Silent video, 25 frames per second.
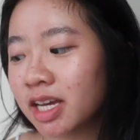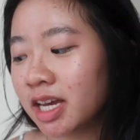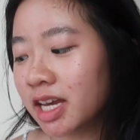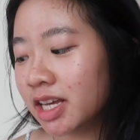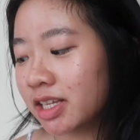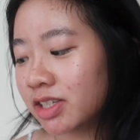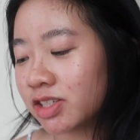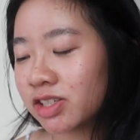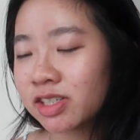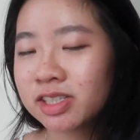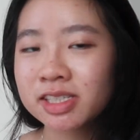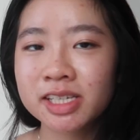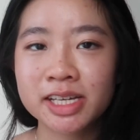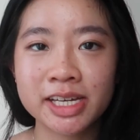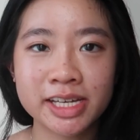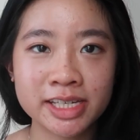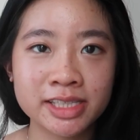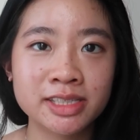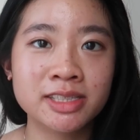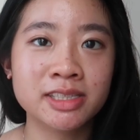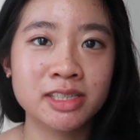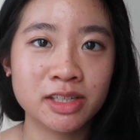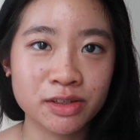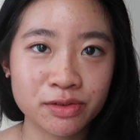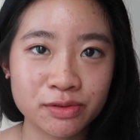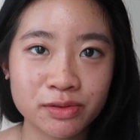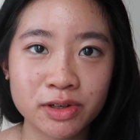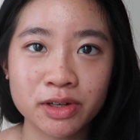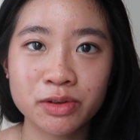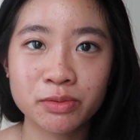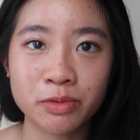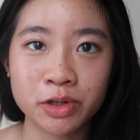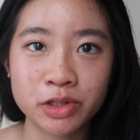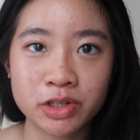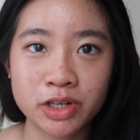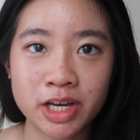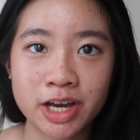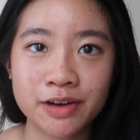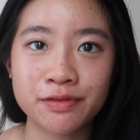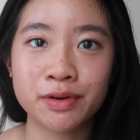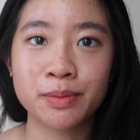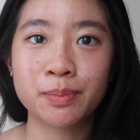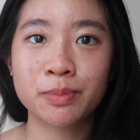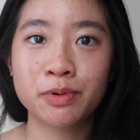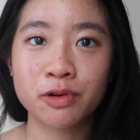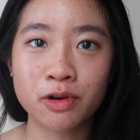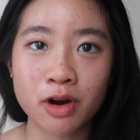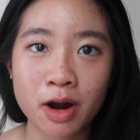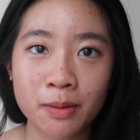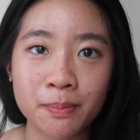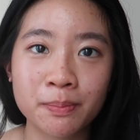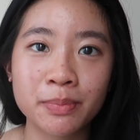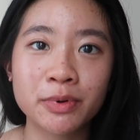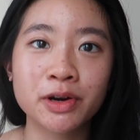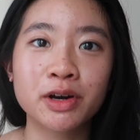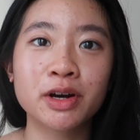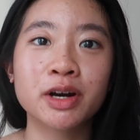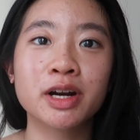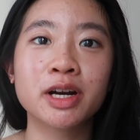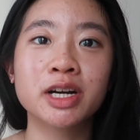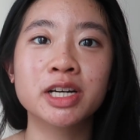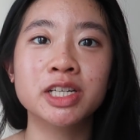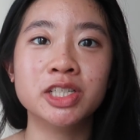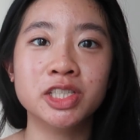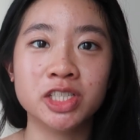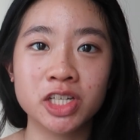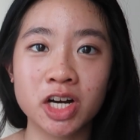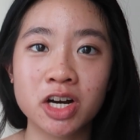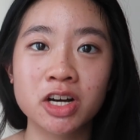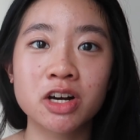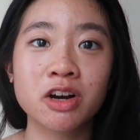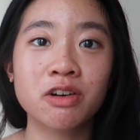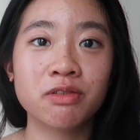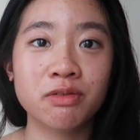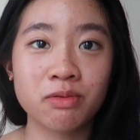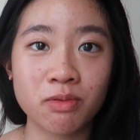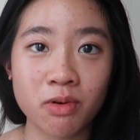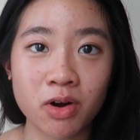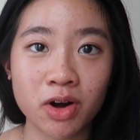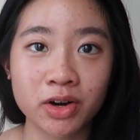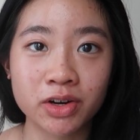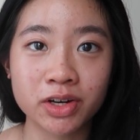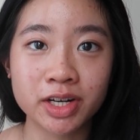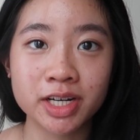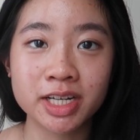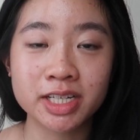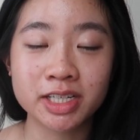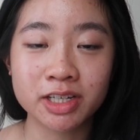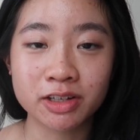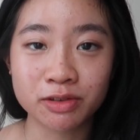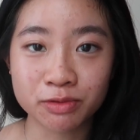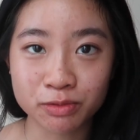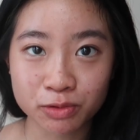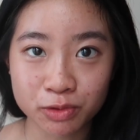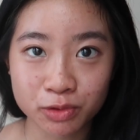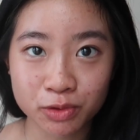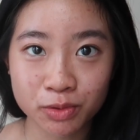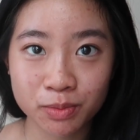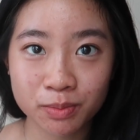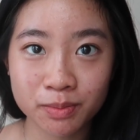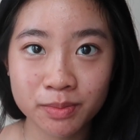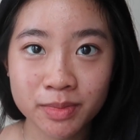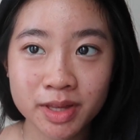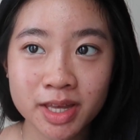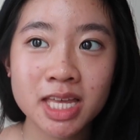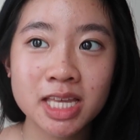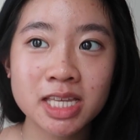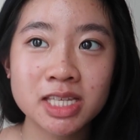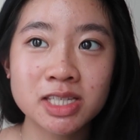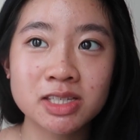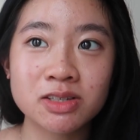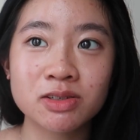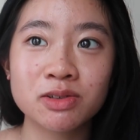it just hits different when you have a proper jug of water in your room.